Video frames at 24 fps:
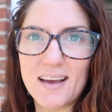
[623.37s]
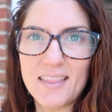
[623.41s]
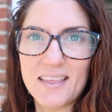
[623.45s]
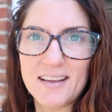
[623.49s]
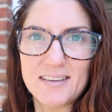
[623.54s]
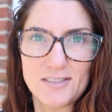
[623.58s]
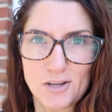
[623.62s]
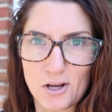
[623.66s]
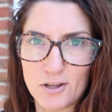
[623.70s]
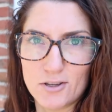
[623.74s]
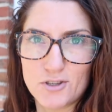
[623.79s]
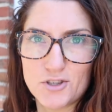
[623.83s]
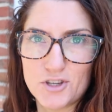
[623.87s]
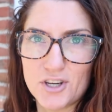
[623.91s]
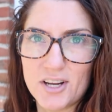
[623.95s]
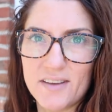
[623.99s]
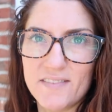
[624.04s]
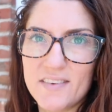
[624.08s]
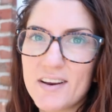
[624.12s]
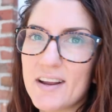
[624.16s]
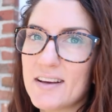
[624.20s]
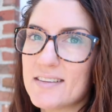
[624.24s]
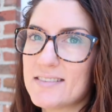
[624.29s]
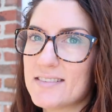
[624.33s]
I think Dollar Tree
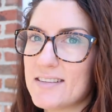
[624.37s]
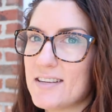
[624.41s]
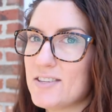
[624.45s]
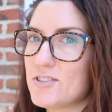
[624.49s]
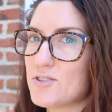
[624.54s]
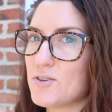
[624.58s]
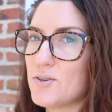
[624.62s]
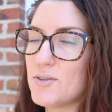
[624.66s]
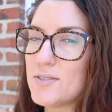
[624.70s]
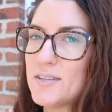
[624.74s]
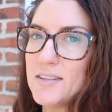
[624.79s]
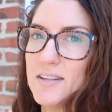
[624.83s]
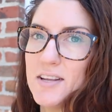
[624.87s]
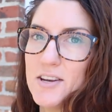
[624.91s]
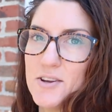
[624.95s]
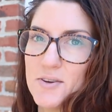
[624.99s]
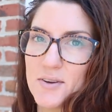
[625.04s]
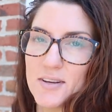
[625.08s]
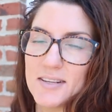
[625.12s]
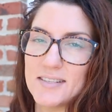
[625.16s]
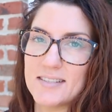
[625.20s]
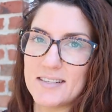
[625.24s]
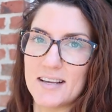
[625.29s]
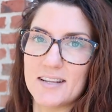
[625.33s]
even has stencils, and then you
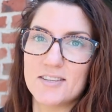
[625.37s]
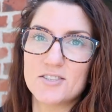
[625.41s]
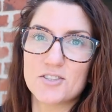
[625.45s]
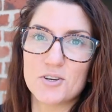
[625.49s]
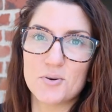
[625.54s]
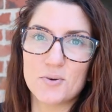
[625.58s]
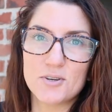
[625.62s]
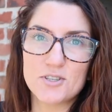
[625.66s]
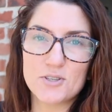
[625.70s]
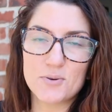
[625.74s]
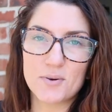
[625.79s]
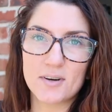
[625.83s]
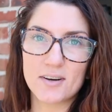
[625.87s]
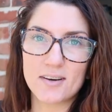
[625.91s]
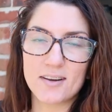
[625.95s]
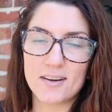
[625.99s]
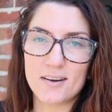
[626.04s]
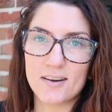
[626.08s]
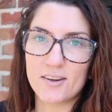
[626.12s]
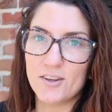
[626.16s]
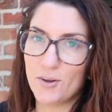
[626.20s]
could stencil what you want in here.